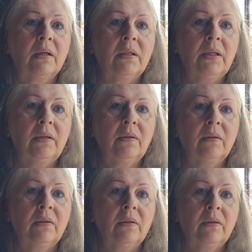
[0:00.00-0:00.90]
Do you?
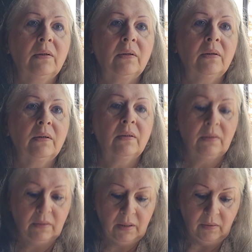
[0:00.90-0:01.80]

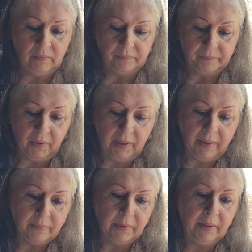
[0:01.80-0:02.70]
No.
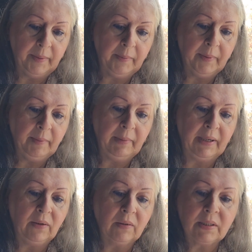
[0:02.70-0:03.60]
Okay, well anyway, we went to
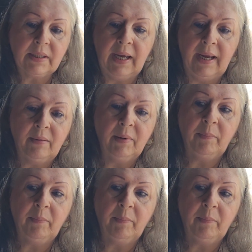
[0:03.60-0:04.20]
Michael's and we